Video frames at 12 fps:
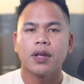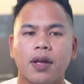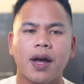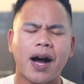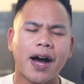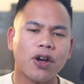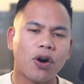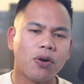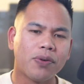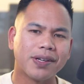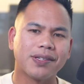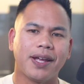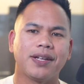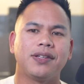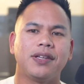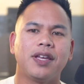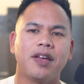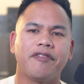I always like to
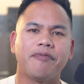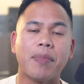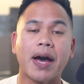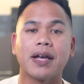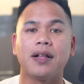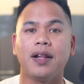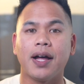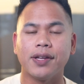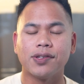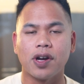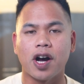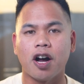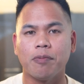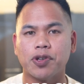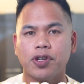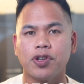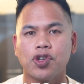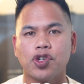give my clients the
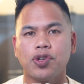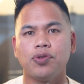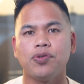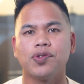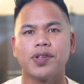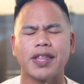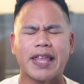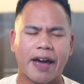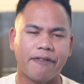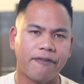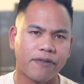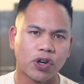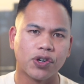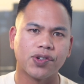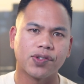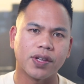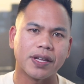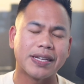option to choose that
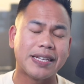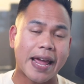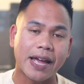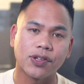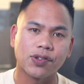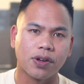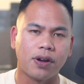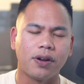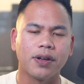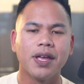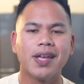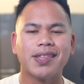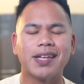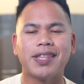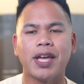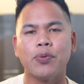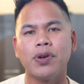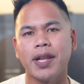first dance song that
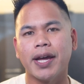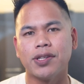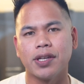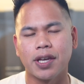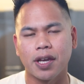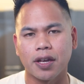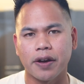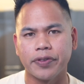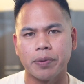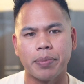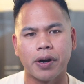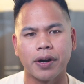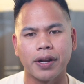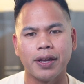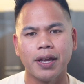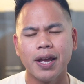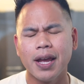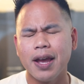they would like to kick off the party.
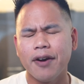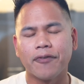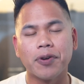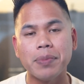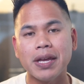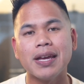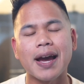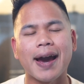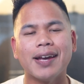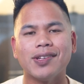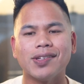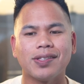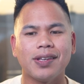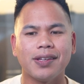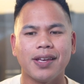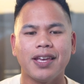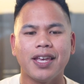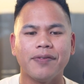For me, I just
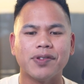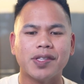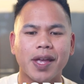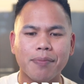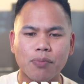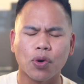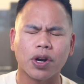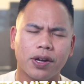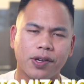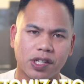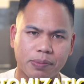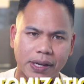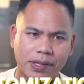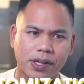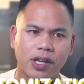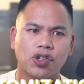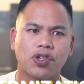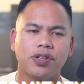think it gives them more
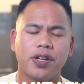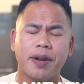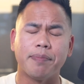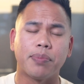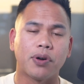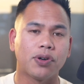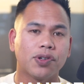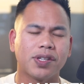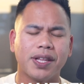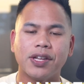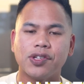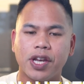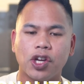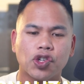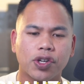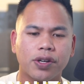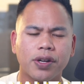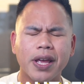customization and
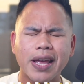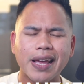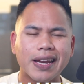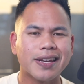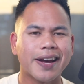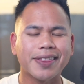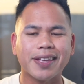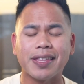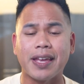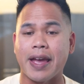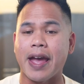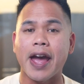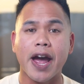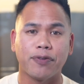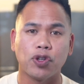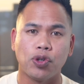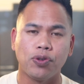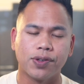personalization. Not that they have
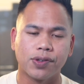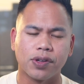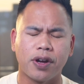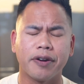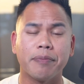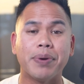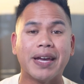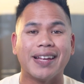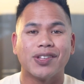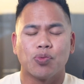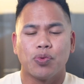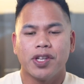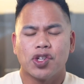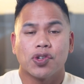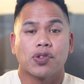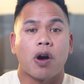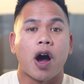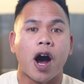to choose a song, but it's really
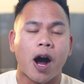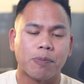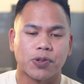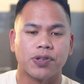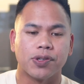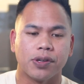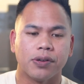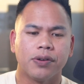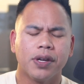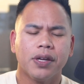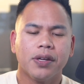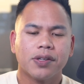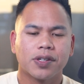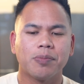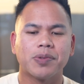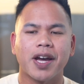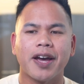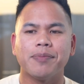just an option to.
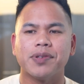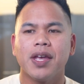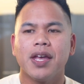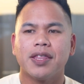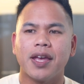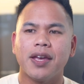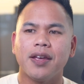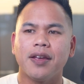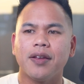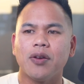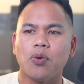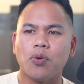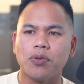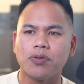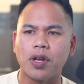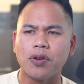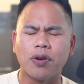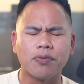Sometimes they
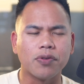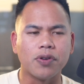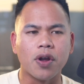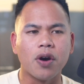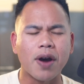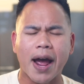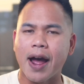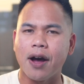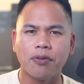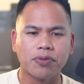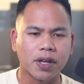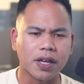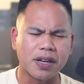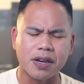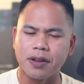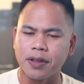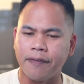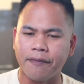don't know how
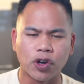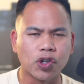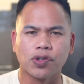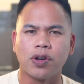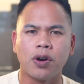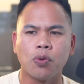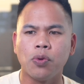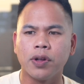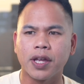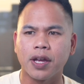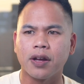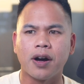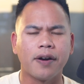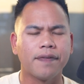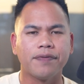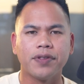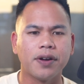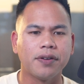the first song will kick
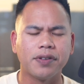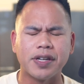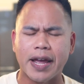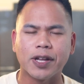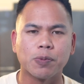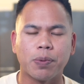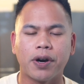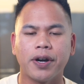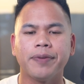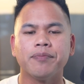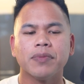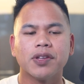off the dance party.